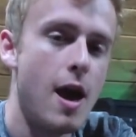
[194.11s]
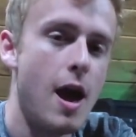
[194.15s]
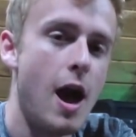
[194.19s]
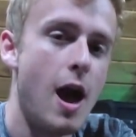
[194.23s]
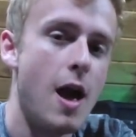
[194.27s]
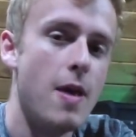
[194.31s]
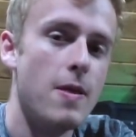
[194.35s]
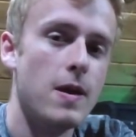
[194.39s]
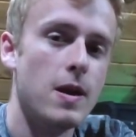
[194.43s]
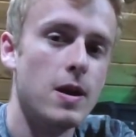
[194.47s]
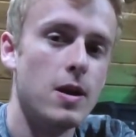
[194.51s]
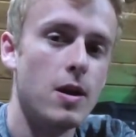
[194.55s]

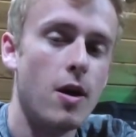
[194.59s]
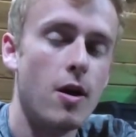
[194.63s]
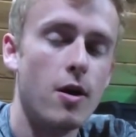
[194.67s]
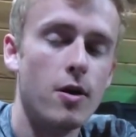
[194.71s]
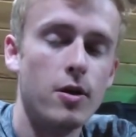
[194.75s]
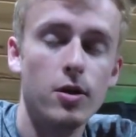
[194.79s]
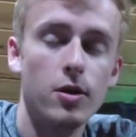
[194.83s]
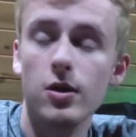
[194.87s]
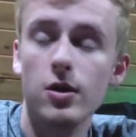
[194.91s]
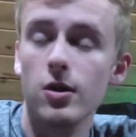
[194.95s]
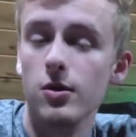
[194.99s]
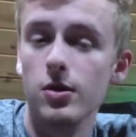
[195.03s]
And then
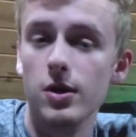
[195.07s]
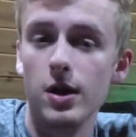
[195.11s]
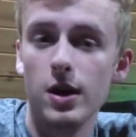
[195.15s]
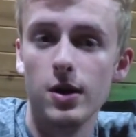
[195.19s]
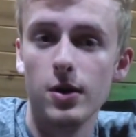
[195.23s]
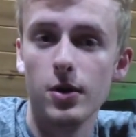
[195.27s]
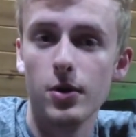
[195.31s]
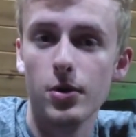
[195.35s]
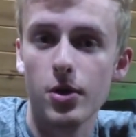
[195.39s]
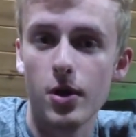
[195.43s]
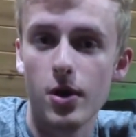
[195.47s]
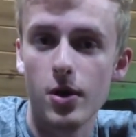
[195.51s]
there
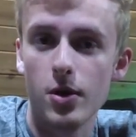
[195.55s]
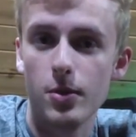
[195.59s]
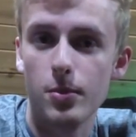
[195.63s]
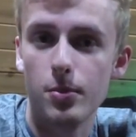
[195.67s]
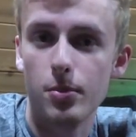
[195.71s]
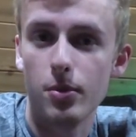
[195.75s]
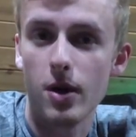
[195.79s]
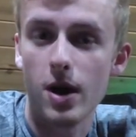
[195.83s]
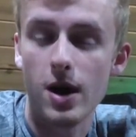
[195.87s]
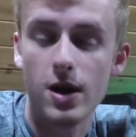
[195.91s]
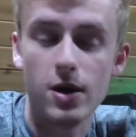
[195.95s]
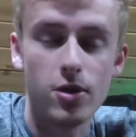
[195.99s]
goes all the
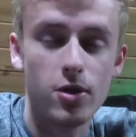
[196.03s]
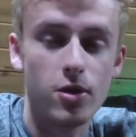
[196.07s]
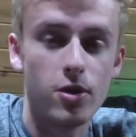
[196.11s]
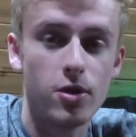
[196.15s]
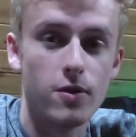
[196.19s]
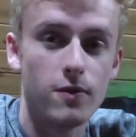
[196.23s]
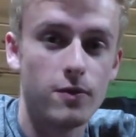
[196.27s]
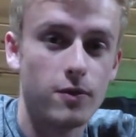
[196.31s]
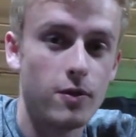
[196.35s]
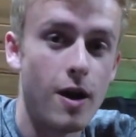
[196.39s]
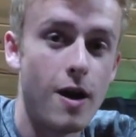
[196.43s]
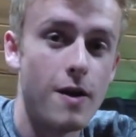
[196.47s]
prices
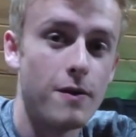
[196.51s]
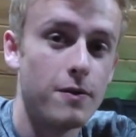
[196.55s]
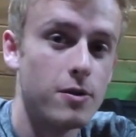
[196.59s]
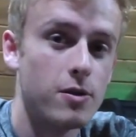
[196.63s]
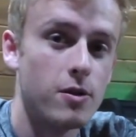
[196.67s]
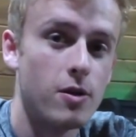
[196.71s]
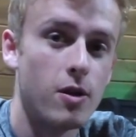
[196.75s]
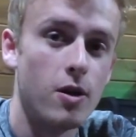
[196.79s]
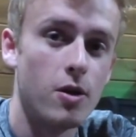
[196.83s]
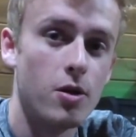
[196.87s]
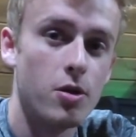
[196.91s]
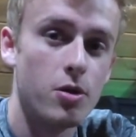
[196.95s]
of graphics
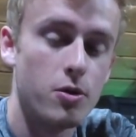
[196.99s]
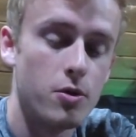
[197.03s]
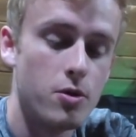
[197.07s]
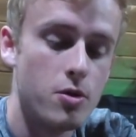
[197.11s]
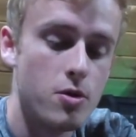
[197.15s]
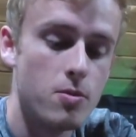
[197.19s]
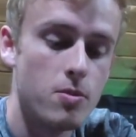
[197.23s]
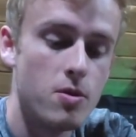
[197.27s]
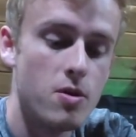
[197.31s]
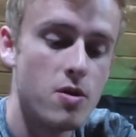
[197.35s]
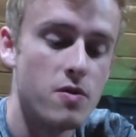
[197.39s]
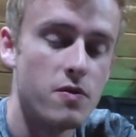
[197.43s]
cards through
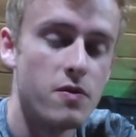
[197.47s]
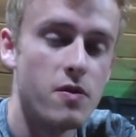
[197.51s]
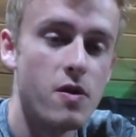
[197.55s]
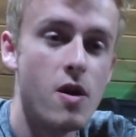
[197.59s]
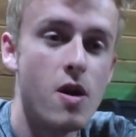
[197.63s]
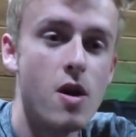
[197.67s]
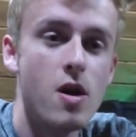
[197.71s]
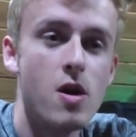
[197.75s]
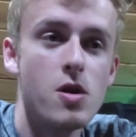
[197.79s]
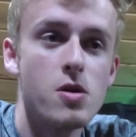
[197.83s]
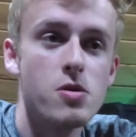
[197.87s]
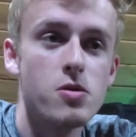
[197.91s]
the roof.
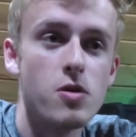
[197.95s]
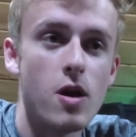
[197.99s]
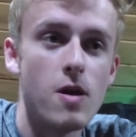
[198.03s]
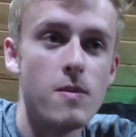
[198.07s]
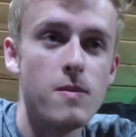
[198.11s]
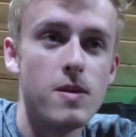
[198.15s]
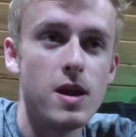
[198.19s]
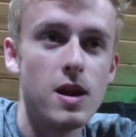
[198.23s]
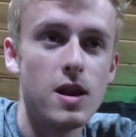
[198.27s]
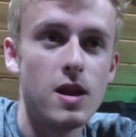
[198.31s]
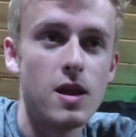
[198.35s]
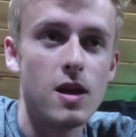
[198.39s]
So I
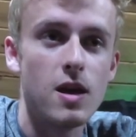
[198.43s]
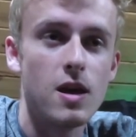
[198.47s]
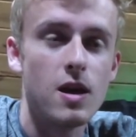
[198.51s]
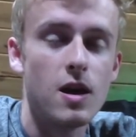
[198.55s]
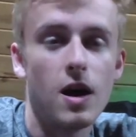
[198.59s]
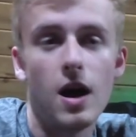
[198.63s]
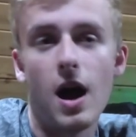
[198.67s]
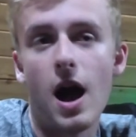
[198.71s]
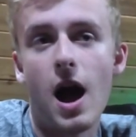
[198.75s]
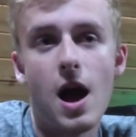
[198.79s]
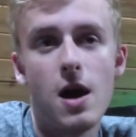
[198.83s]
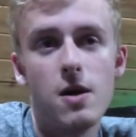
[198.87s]
mean,
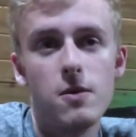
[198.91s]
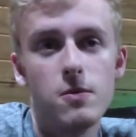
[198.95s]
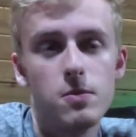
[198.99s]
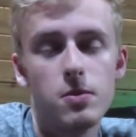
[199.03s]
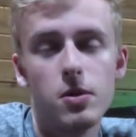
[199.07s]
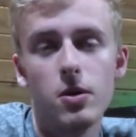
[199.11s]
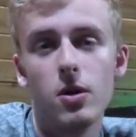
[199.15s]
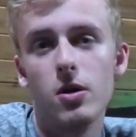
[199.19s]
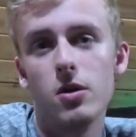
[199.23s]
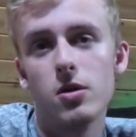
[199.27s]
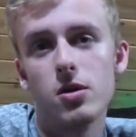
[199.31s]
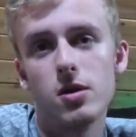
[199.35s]
I
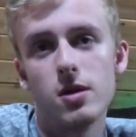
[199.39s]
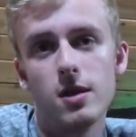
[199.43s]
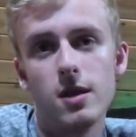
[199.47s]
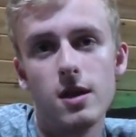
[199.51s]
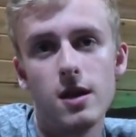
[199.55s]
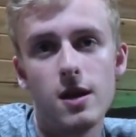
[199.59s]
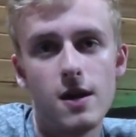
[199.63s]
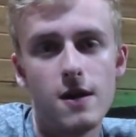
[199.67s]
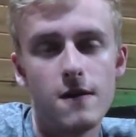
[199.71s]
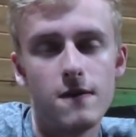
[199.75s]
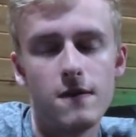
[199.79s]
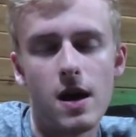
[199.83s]

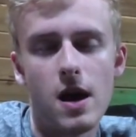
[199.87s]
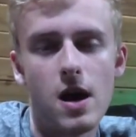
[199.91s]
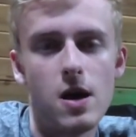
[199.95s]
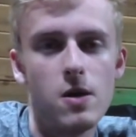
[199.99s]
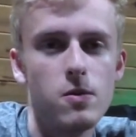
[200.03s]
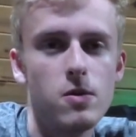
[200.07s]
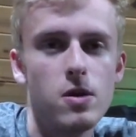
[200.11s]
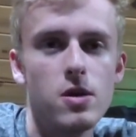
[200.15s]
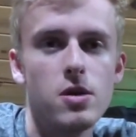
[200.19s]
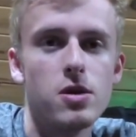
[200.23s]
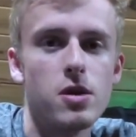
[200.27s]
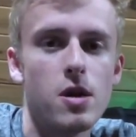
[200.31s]
personally, if I
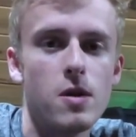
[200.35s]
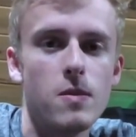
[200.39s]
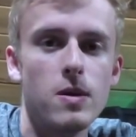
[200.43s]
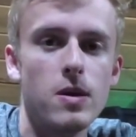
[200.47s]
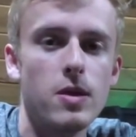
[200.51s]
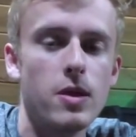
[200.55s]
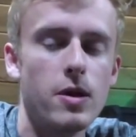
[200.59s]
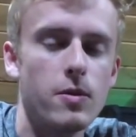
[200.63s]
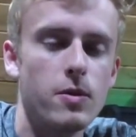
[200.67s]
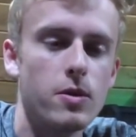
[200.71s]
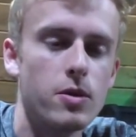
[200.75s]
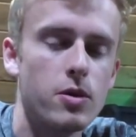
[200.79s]
was
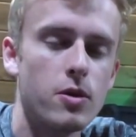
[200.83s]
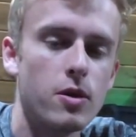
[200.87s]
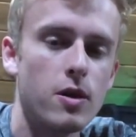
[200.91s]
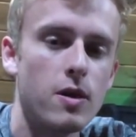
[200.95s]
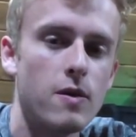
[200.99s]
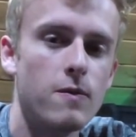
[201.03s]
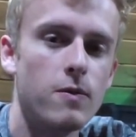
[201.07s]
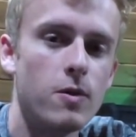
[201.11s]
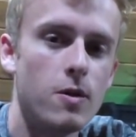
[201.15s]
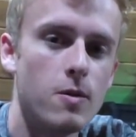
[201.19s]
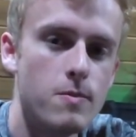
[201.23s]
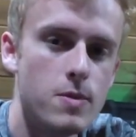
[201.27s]
someone that was
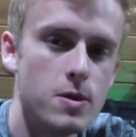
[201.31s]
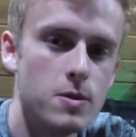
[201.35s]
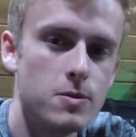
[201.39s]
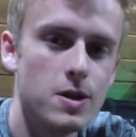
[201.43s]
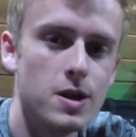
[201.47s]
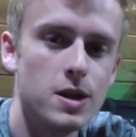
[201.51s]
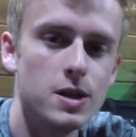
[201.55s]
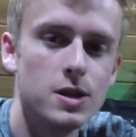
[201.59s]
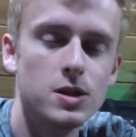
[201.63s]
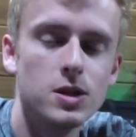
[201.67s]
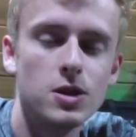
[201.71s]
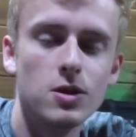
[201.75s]
looking for a
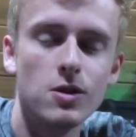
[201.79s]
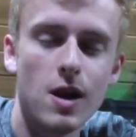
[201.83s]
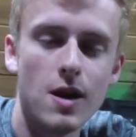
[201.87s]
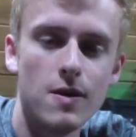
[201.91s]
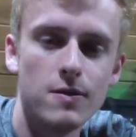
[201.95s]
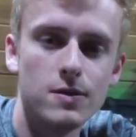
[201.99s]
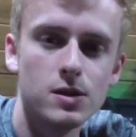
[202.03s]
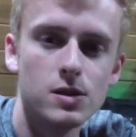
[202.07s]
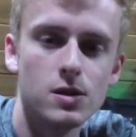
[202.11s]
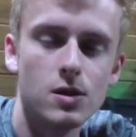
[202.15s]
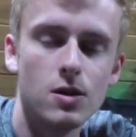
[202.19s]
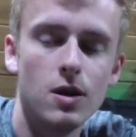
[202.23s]
mid-range
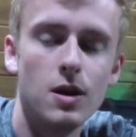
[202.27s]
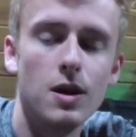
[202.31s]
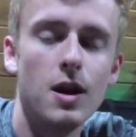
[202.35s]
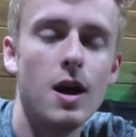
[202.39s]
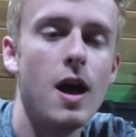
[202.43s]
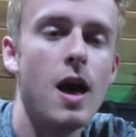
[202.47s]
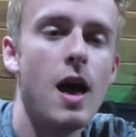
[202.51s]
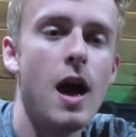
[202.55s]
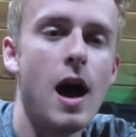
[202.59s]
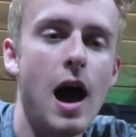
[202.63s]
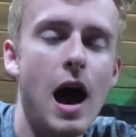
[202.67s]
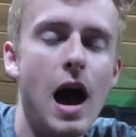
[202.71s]
graphics card,
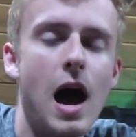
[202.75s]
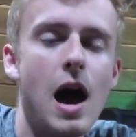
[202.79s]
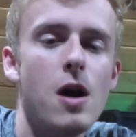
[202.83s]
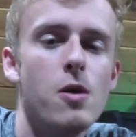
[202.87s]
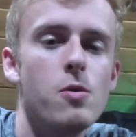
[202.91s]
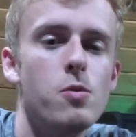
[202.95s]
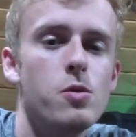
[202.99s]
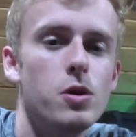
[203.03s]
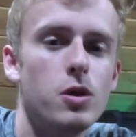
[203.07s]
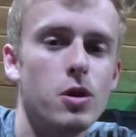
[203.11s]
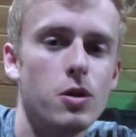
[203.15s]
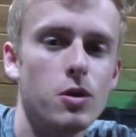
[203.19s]
I
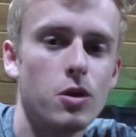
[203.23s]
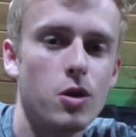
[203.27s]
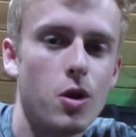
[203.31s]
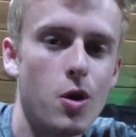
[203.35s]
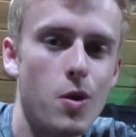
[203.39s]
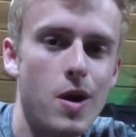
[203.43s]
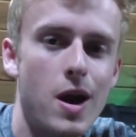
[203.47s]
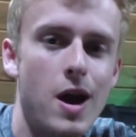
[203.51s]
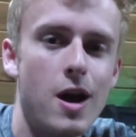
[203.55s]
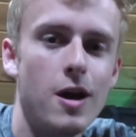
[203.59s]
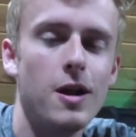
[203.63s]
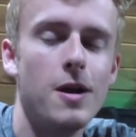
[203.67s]
would
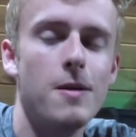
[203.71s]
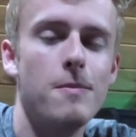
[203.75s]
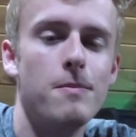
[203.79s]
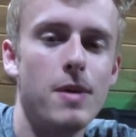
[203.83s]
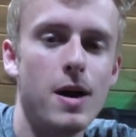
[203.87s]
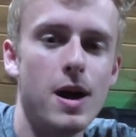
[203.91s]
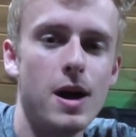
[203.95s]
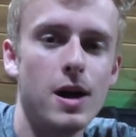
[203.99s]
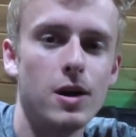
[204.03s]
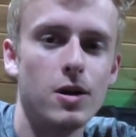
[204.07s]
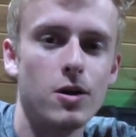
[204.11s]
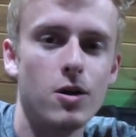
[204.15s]
go out and
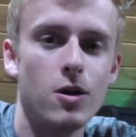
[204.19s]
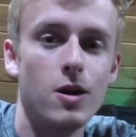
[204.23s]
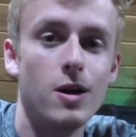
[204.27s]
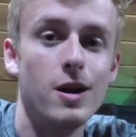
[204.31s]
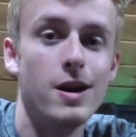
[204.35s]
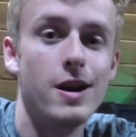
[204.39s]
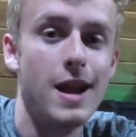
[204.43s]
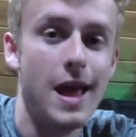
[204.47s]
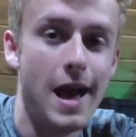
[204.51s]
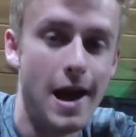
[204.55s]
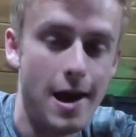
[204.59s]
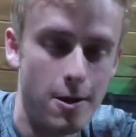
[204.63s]
buy a
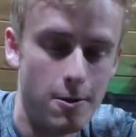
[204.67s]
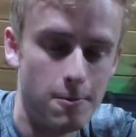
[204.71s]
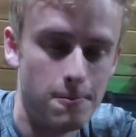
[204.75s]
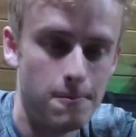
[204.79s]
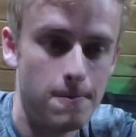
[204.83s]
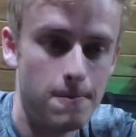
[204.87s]
card now.